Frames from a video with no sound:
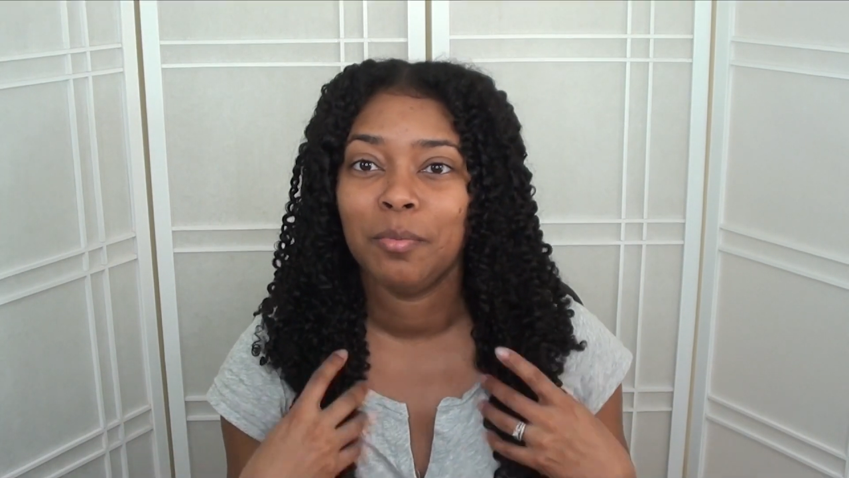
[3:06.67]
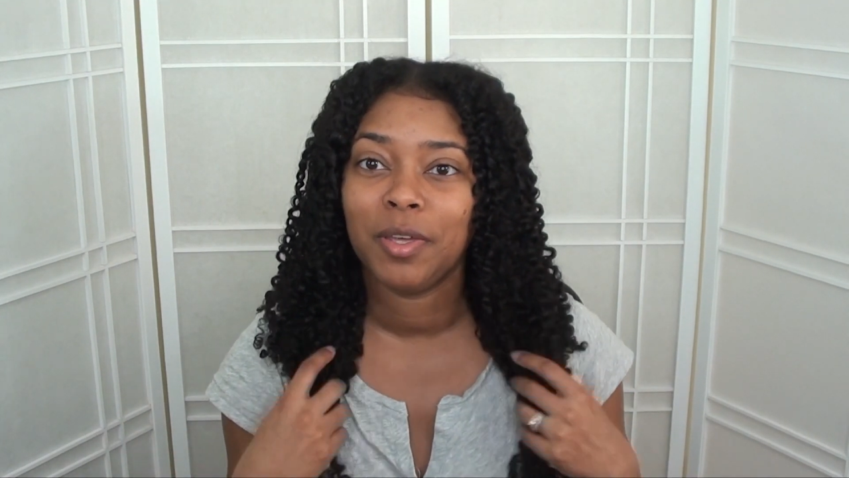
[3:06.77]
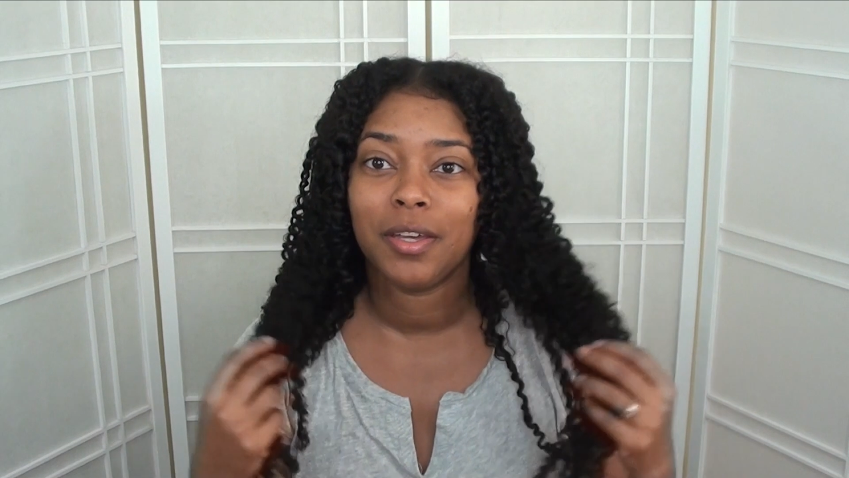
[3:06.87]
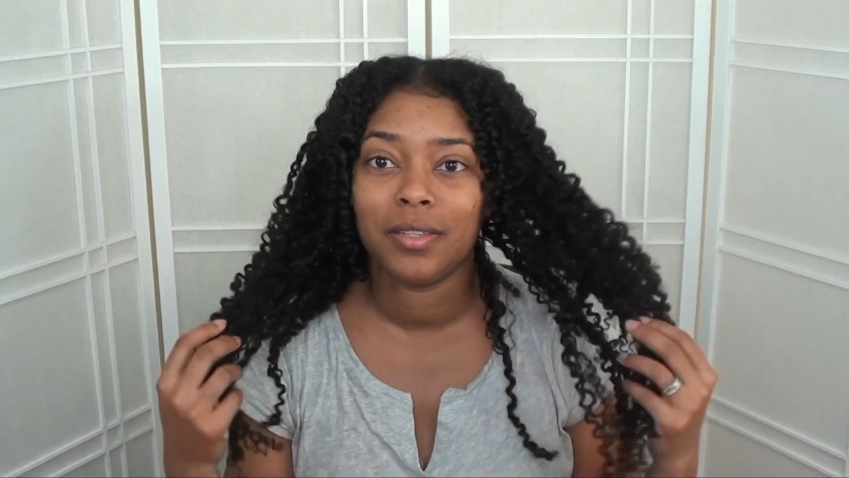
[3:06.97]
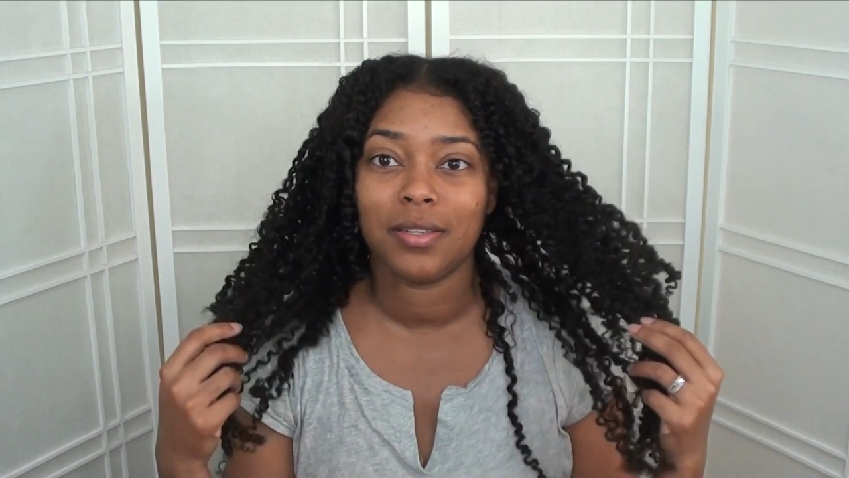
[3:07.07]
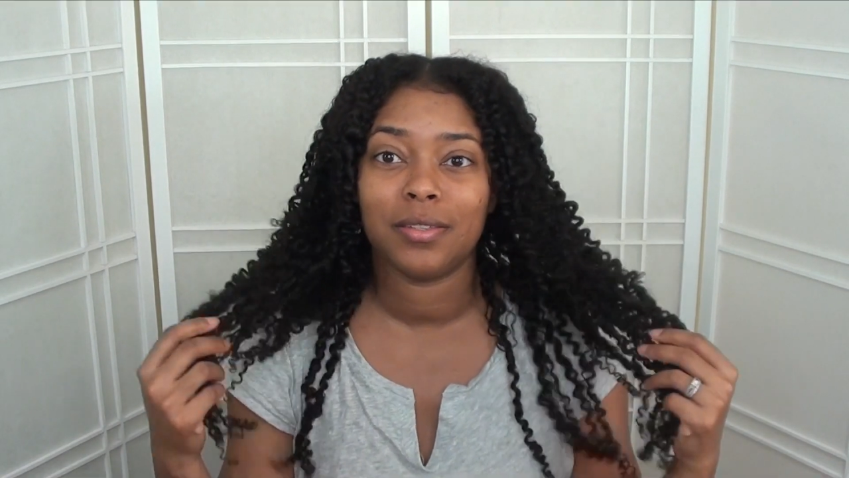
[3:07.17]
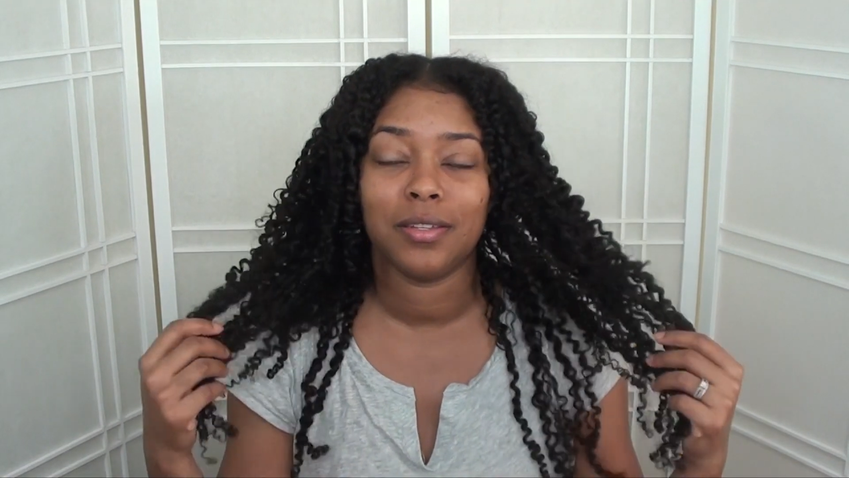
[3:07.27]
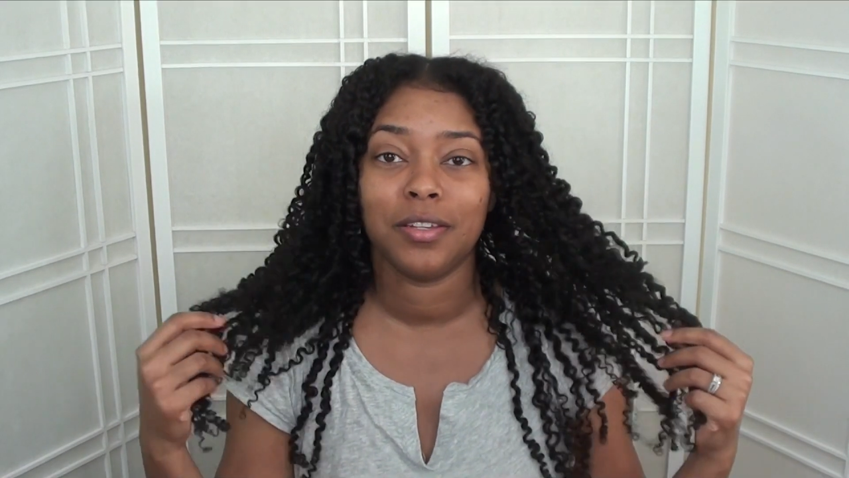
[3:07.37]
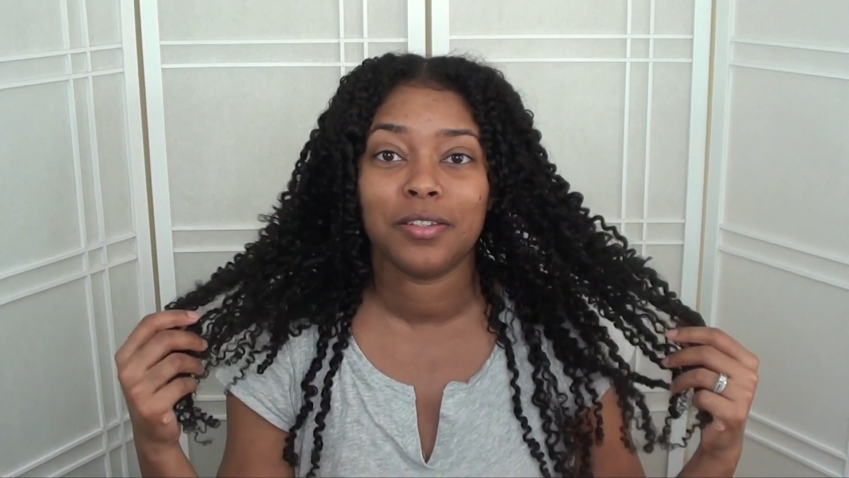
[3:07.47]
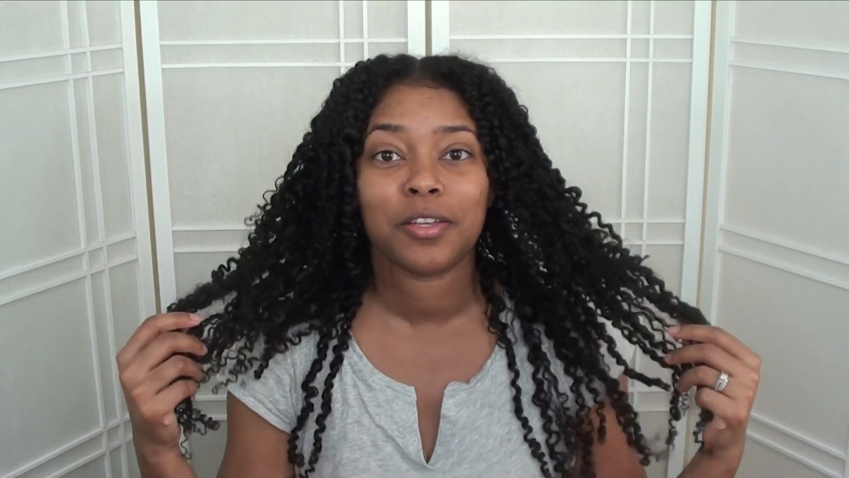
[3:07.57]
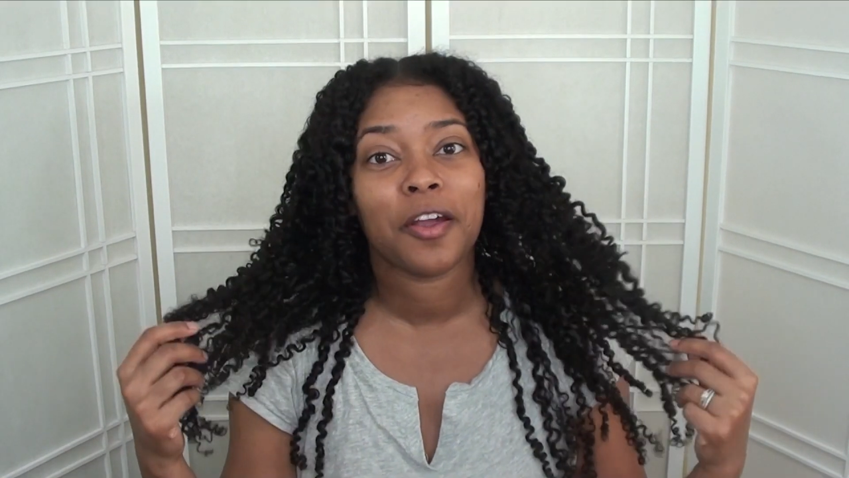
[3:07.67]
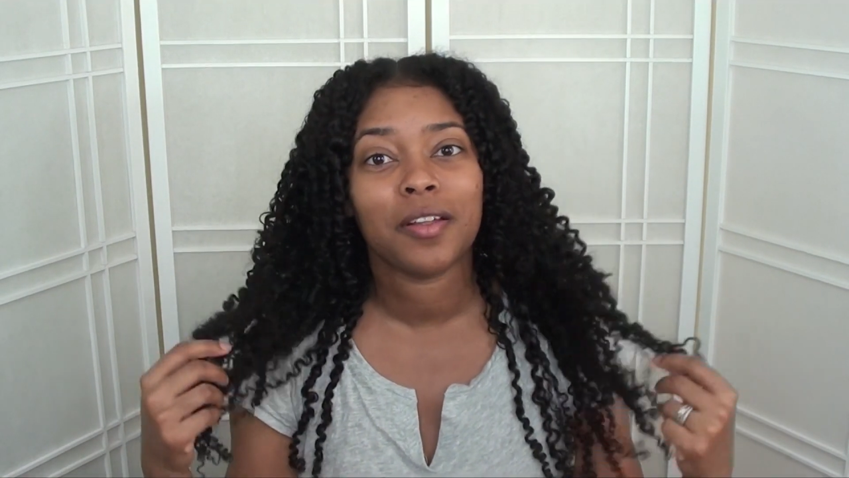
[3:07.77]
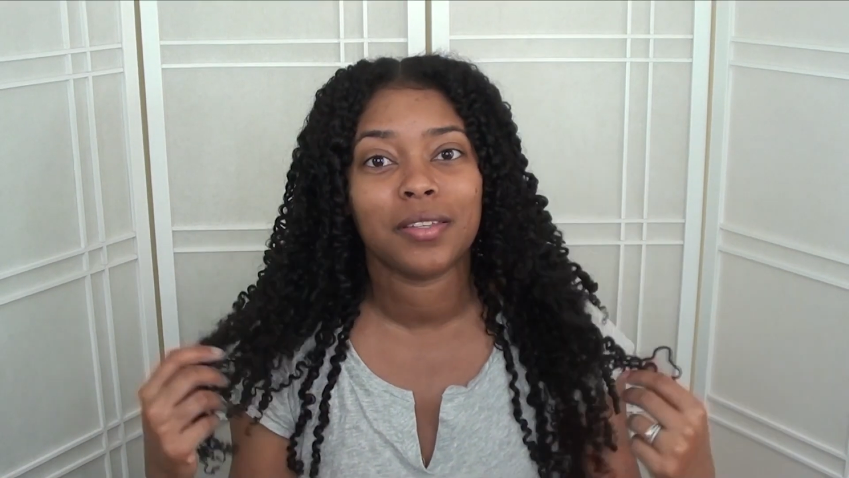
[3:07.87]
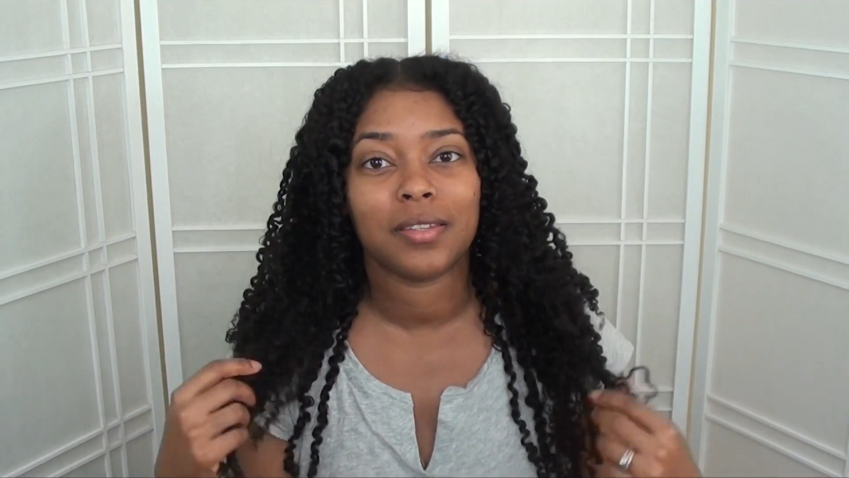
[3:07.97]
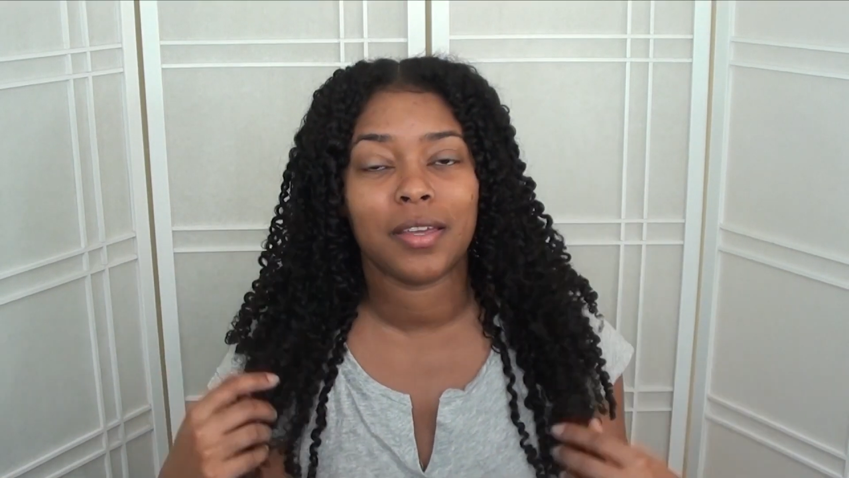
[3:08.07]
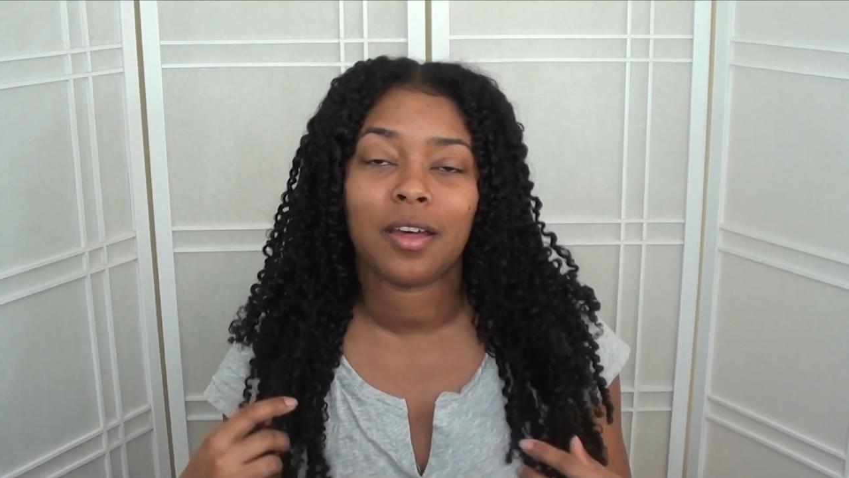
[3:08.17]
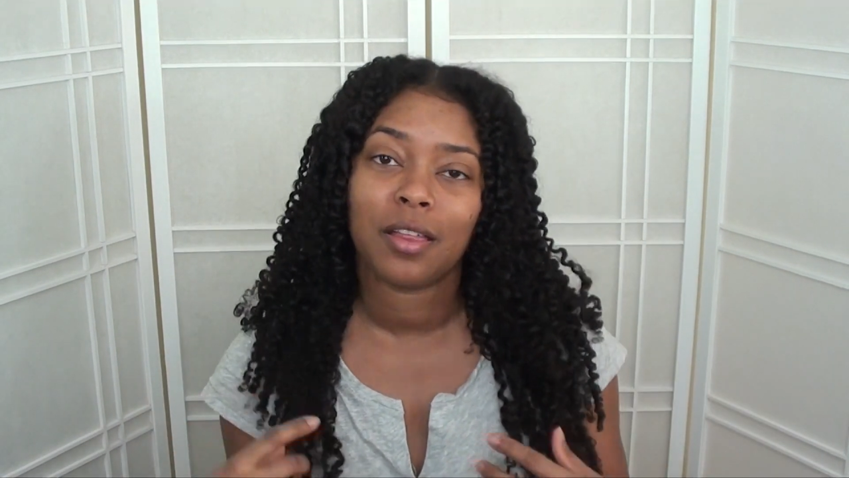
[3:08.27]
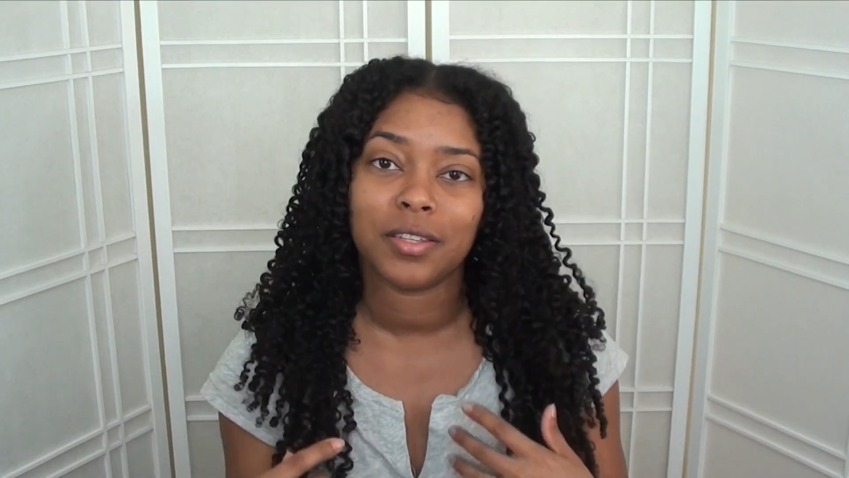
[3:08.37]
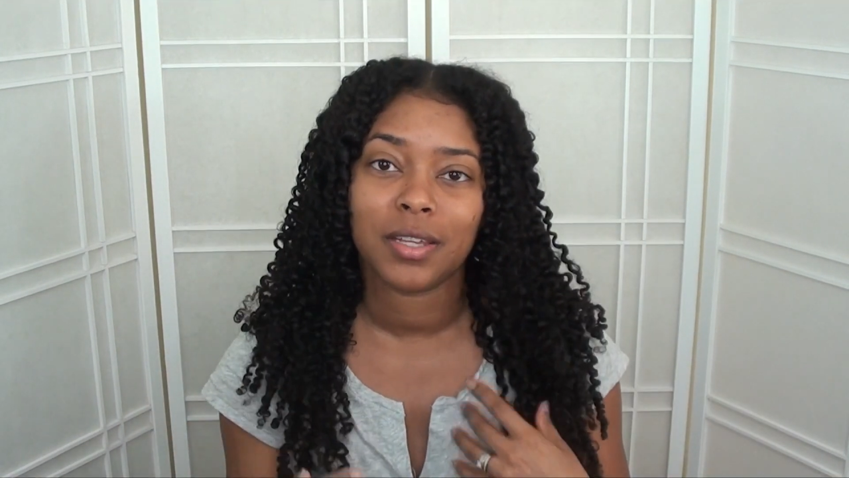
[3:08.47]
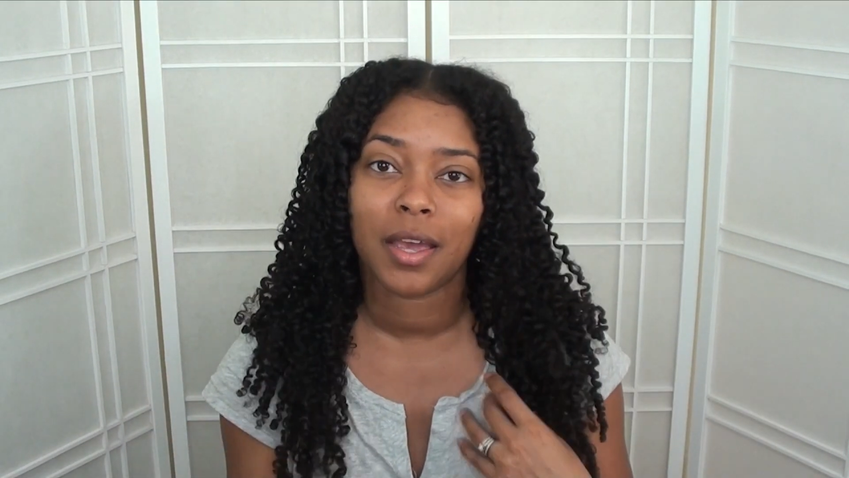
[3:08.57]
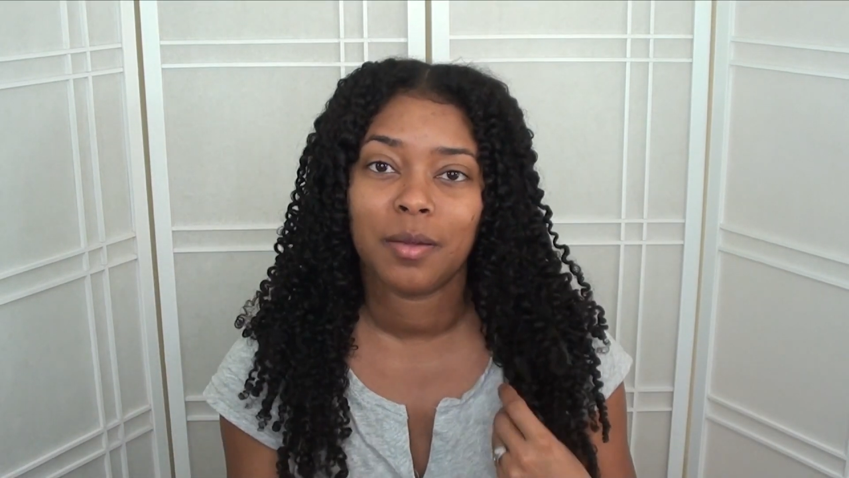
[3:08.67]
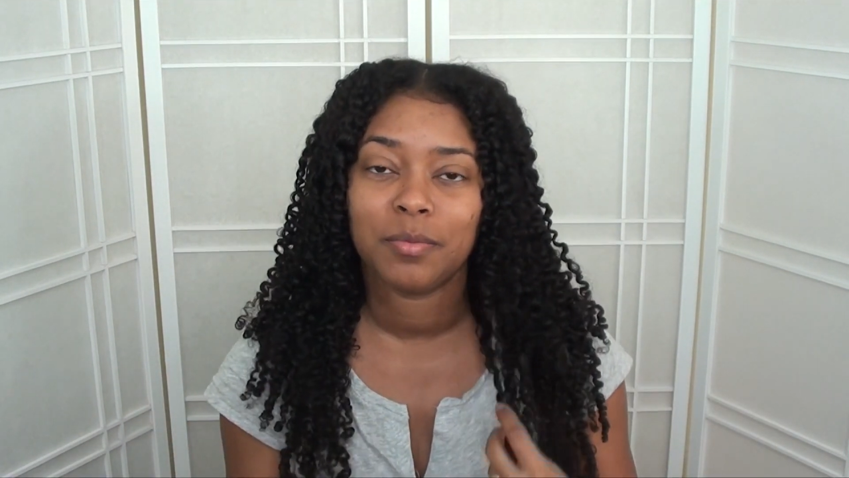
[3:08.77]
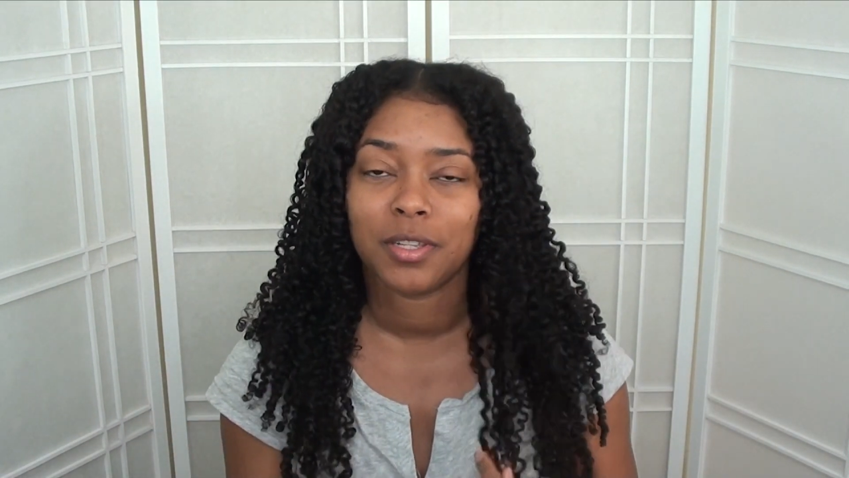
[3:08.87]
because it's in its curly state all the time.